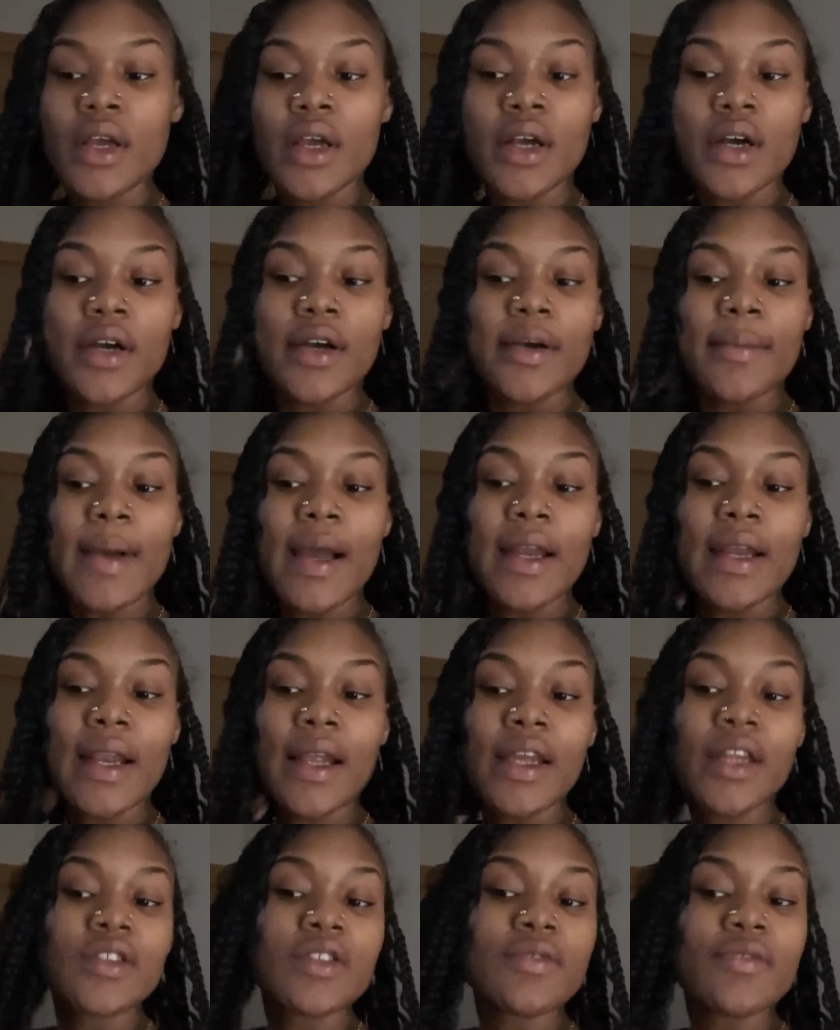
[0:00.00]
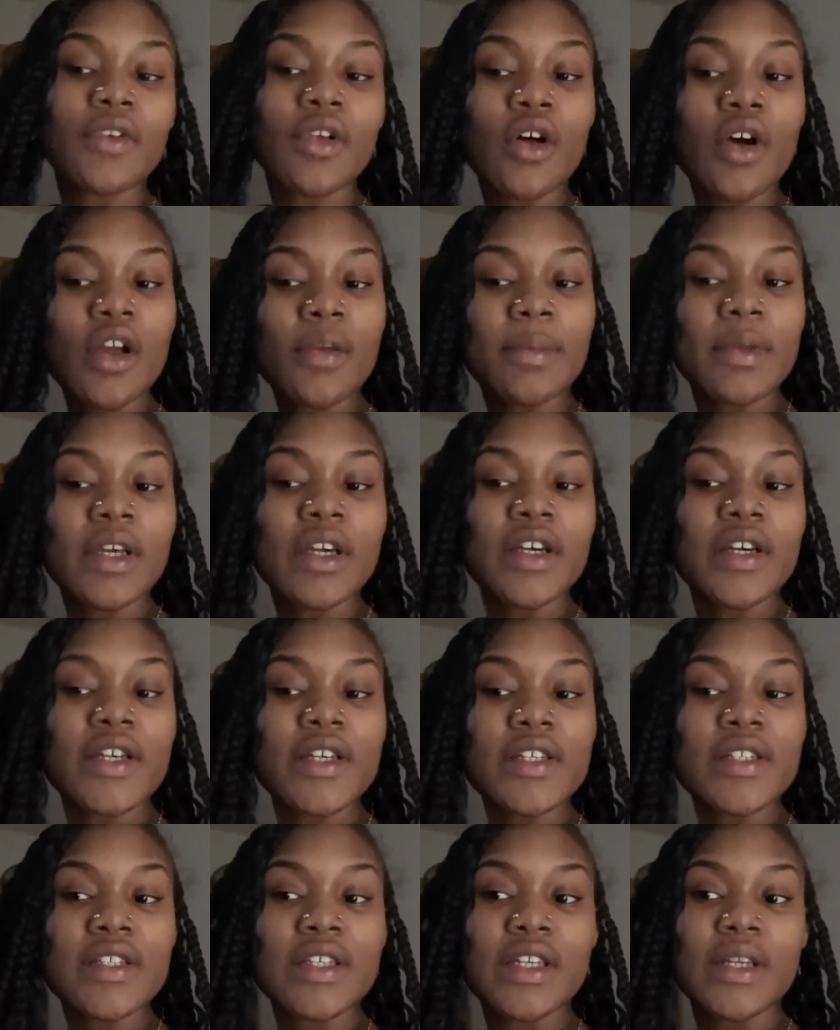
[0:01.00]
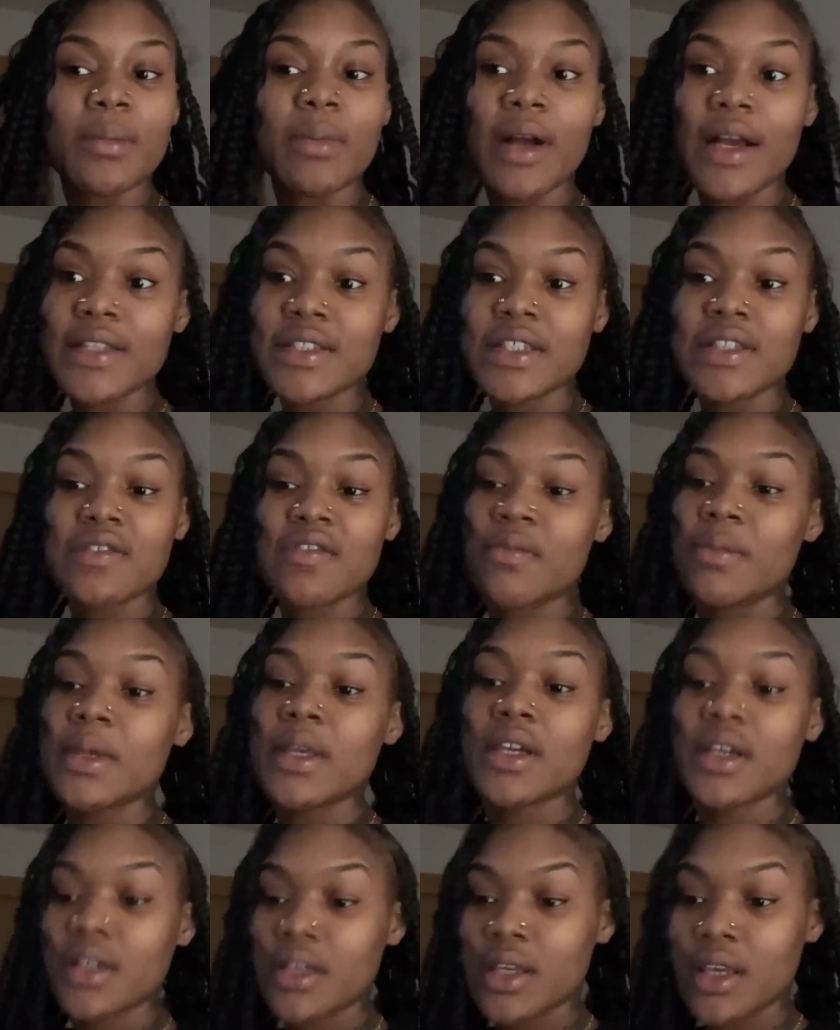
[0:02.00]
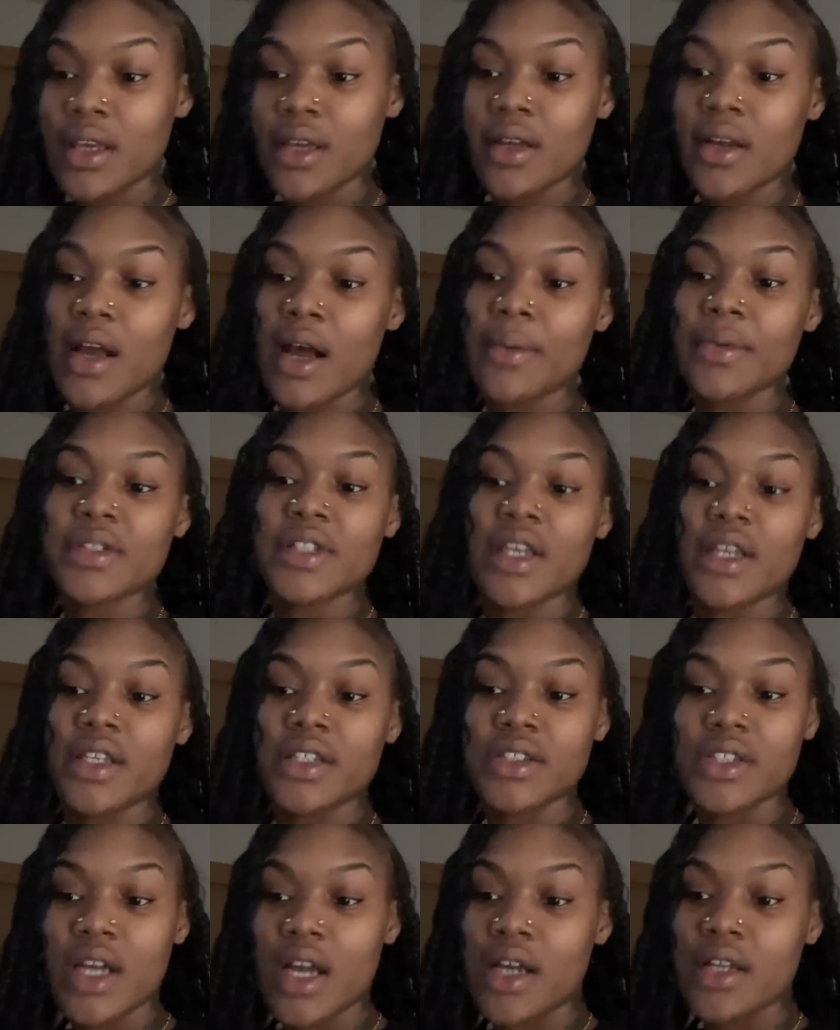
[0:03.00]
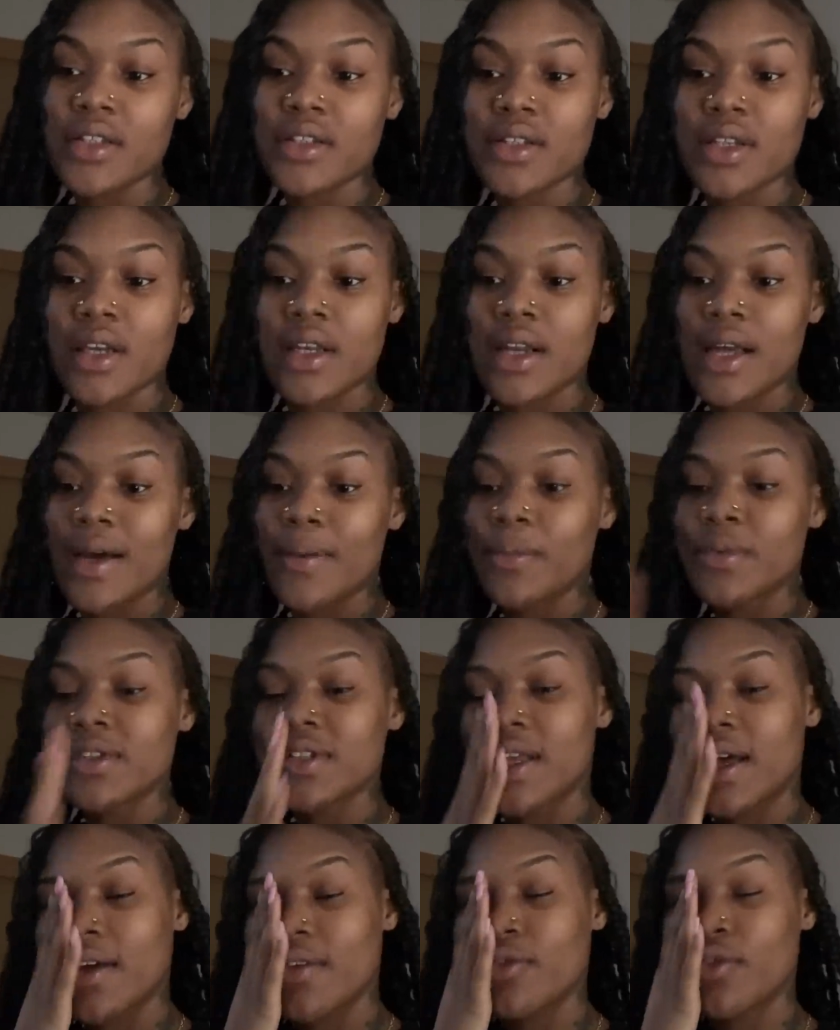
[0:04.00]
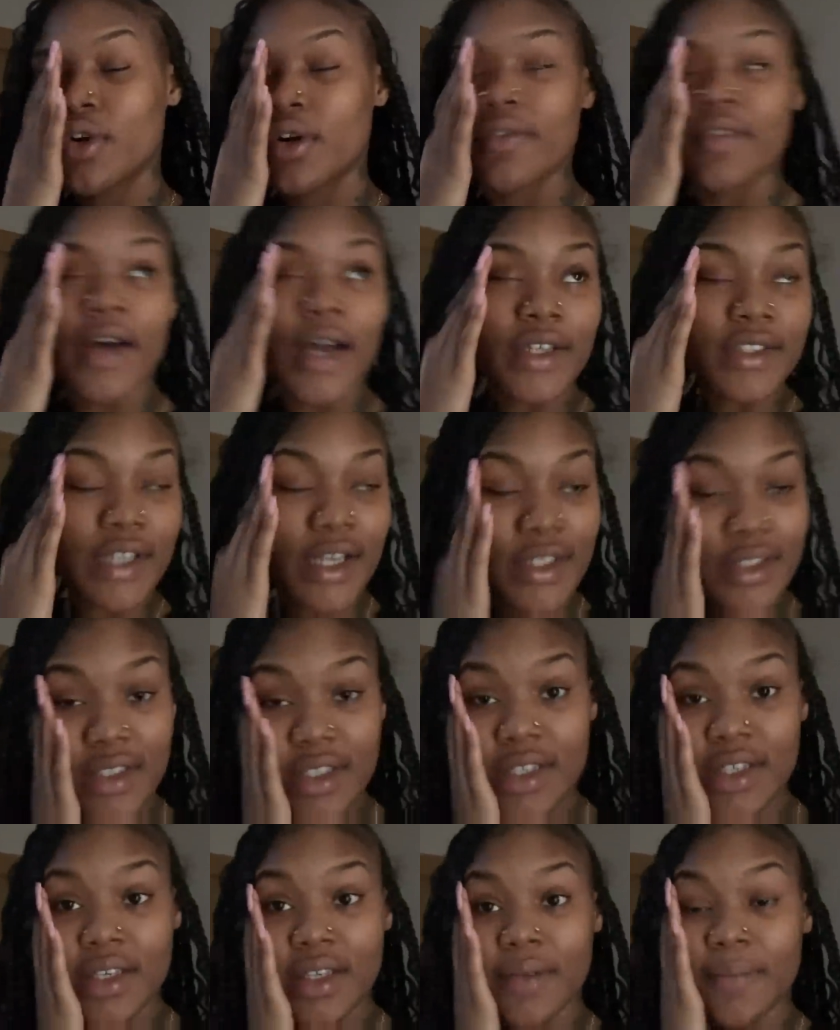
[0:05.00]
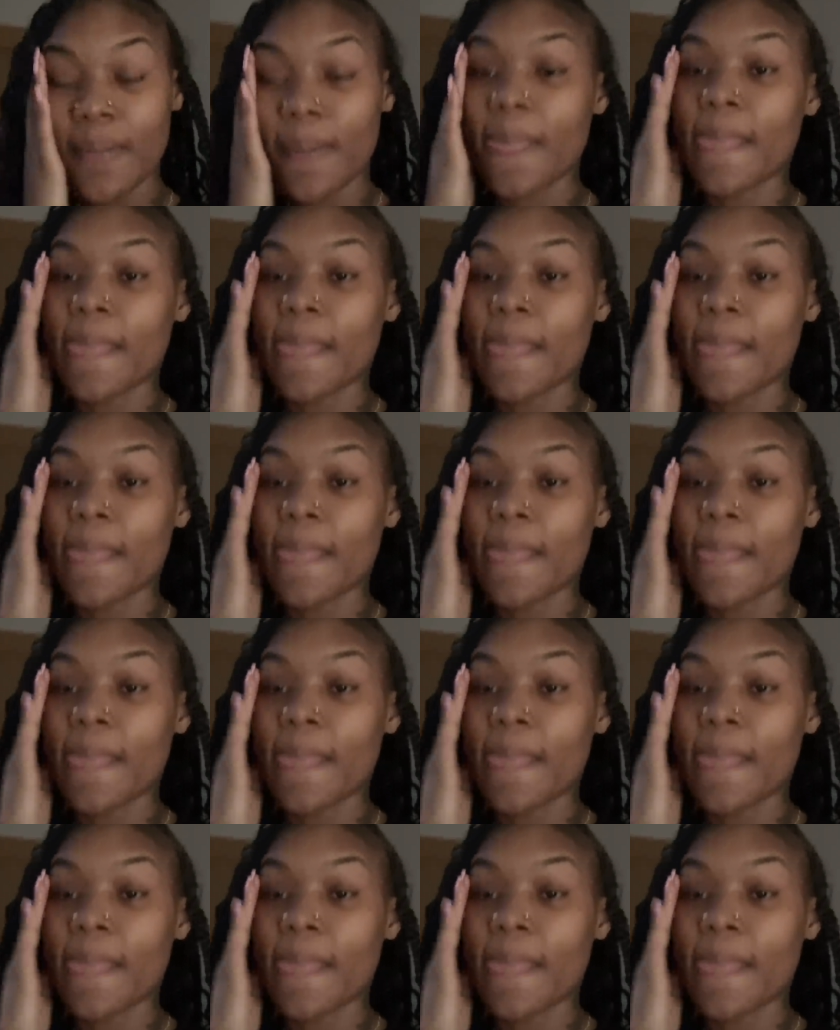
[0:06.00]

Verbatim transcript: Um, I did not get to vlog because in the process of me cooking, I was taking shots. And I was like four or five shots in.